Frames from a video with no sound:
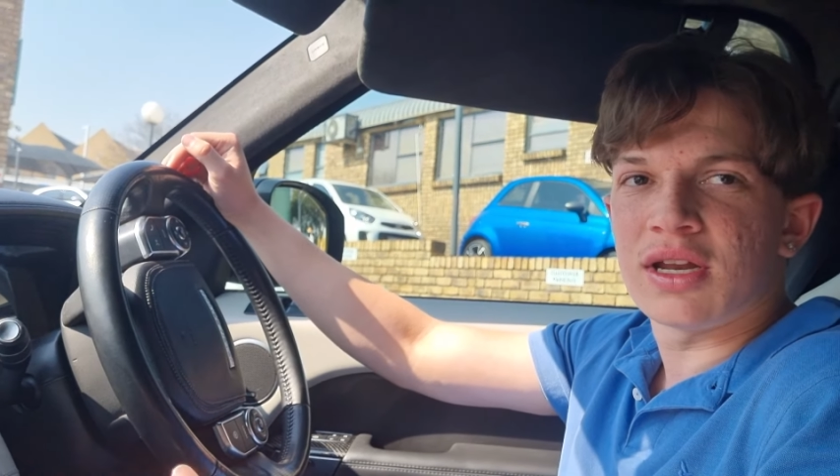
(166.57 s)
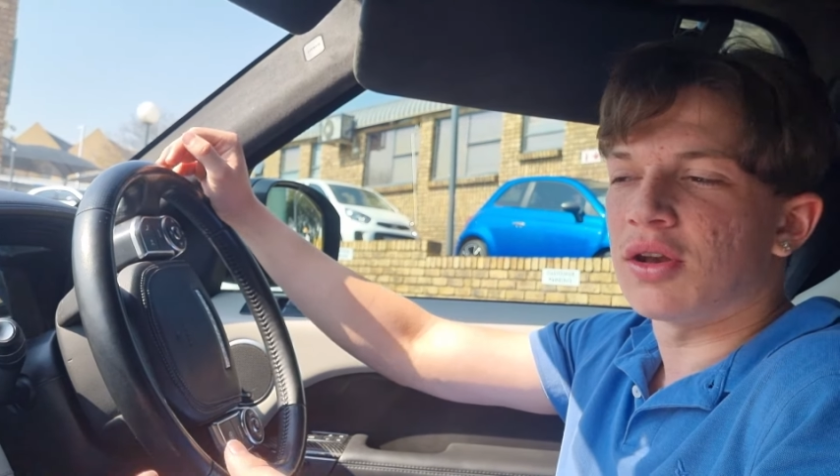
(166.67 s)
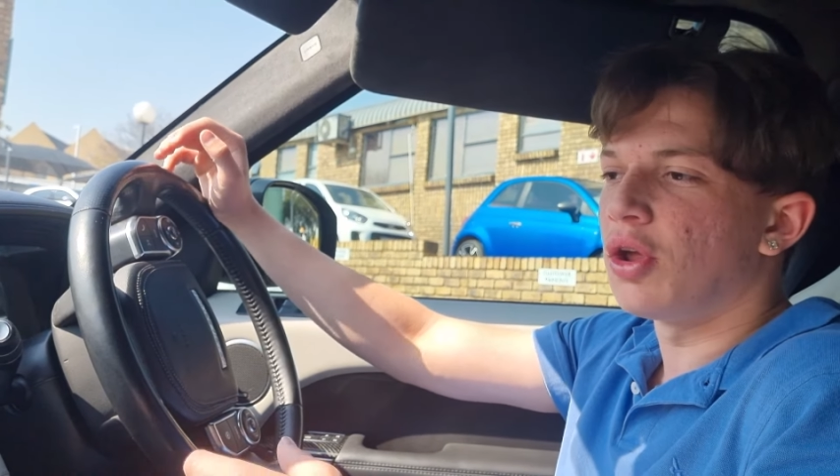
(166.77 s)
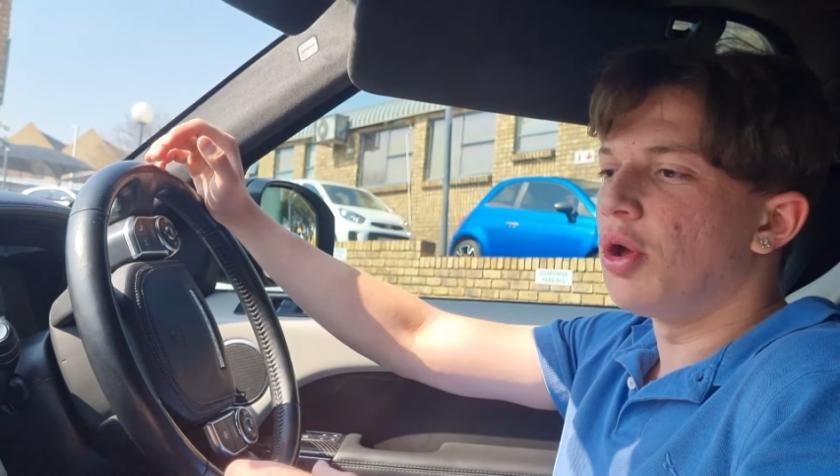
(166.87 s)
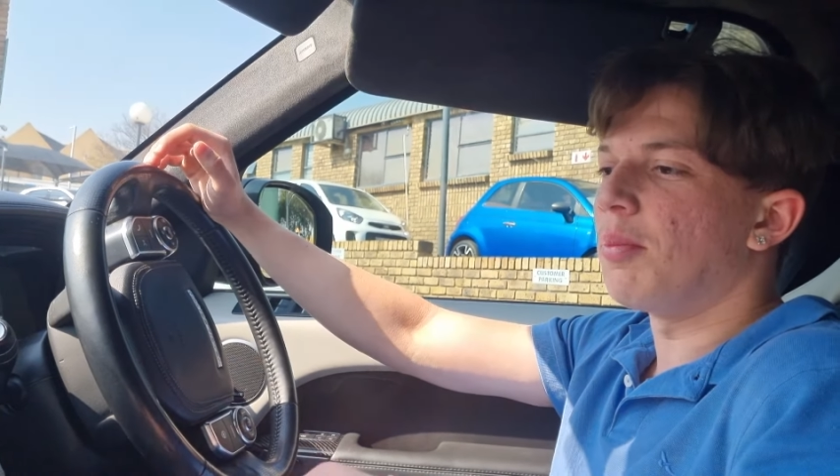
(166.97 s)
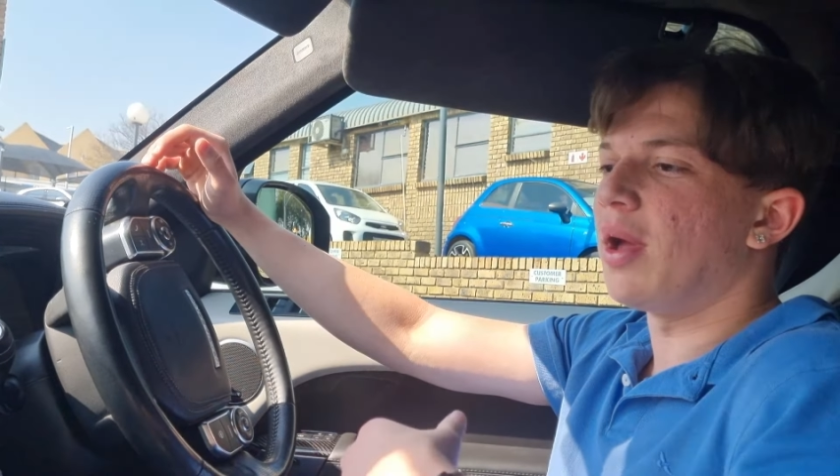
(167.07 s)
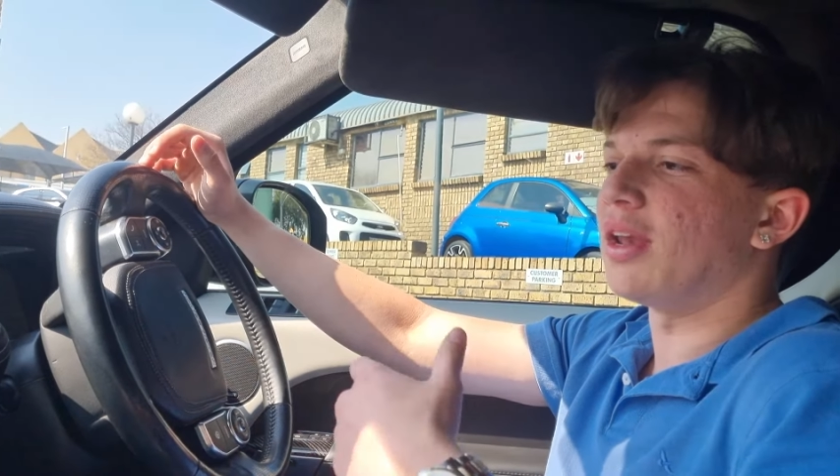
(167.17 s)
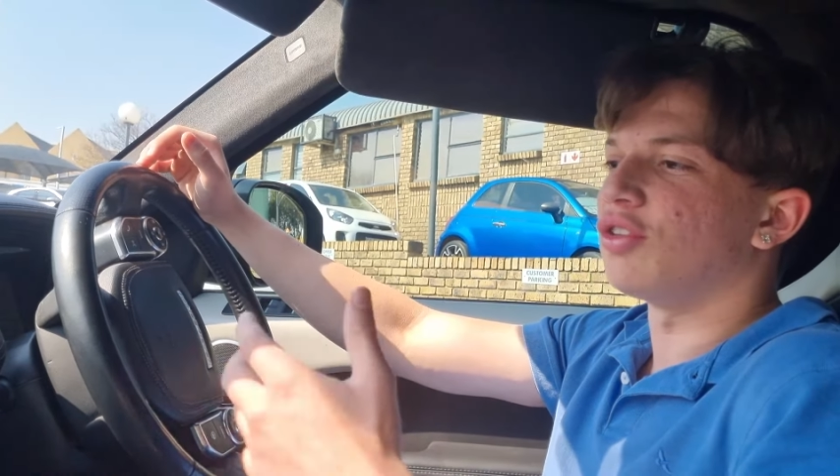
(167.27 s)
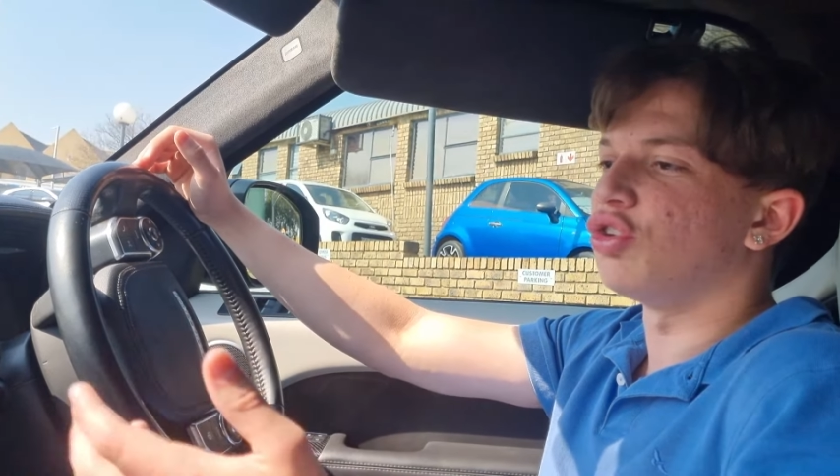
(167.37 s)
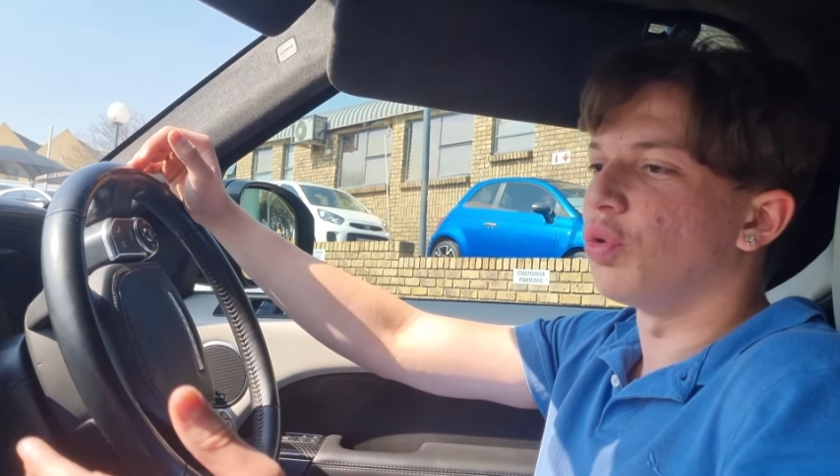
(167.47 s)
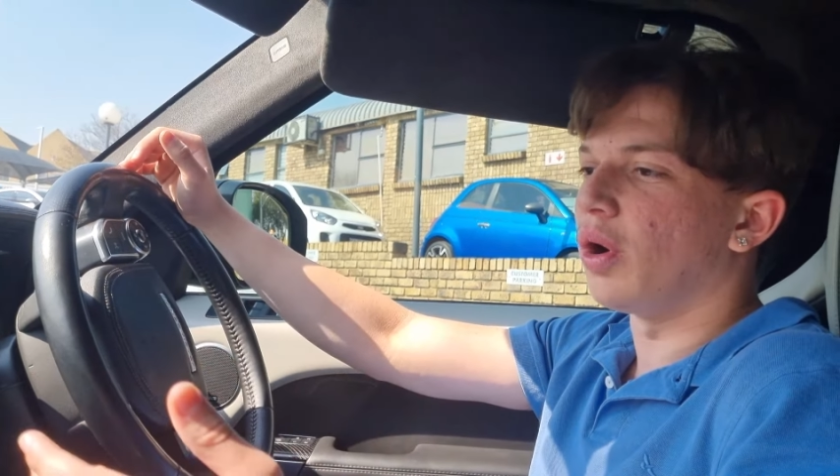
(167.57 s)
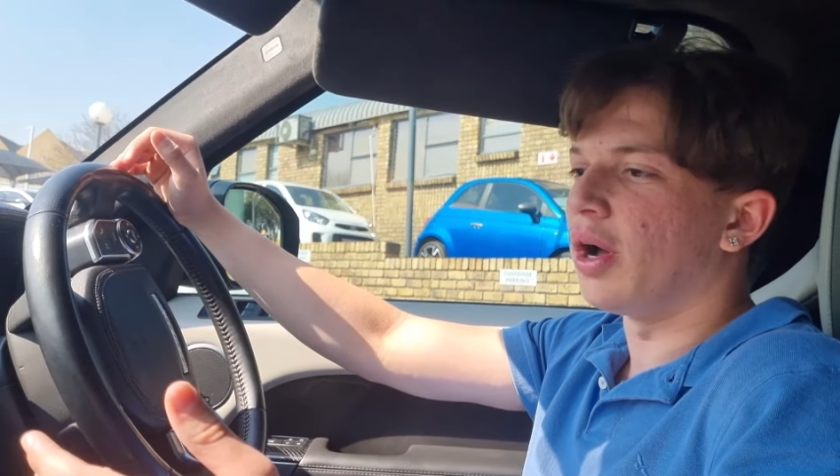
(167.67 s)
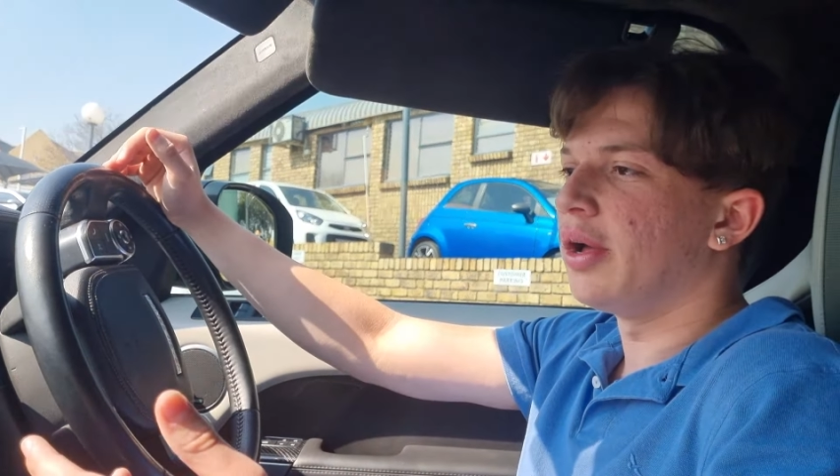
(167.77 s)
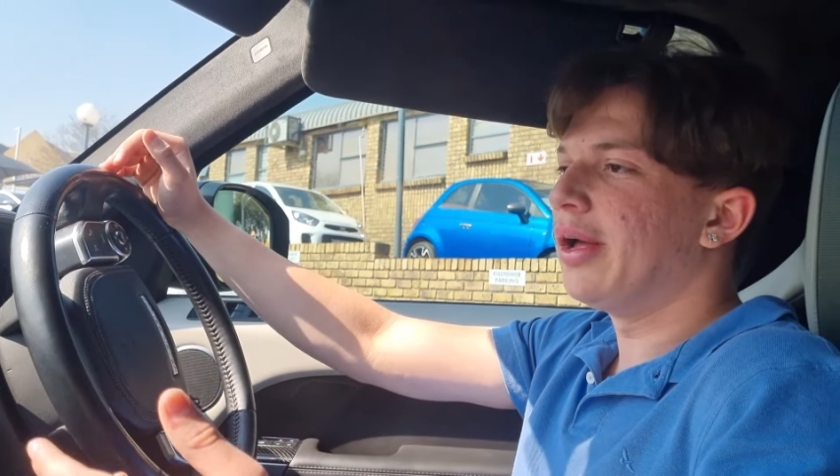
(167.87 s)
and made newer.